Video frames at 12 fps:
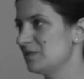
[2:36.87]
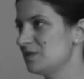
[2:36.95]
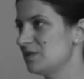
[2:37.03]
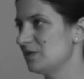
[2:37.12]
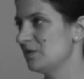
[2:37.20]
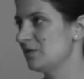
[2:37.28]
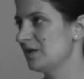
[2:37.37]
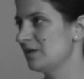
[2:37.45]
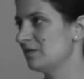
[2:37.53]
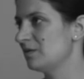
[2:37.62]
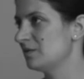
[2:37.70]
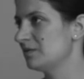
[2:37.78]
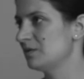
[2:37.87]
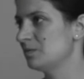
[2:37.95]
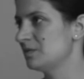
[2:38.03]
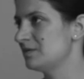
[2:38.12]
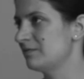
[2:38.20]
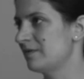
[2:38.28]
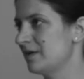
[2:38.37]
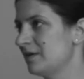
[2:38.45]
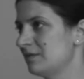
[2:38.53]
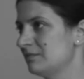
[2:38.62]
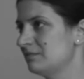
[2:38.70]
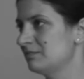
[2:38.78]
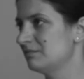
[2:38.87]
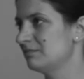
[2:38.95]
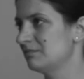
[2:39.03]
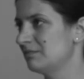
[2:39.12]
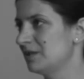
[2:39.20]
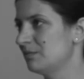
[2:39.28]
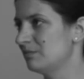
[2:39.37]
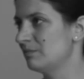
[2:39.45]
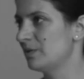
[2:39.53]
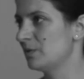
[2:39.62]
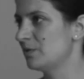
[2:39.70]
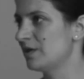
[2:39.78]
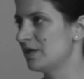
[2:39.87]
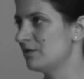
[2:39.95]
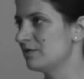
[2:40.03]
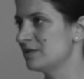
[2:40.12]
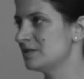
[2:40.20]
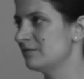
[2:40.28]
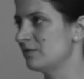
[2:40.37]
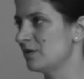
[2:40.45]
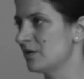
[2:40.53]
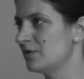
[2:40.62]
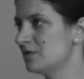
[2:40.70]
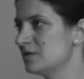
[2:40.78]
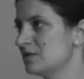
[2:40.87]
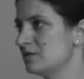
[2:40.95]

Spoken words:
Do you think that it was fine in both areas for others?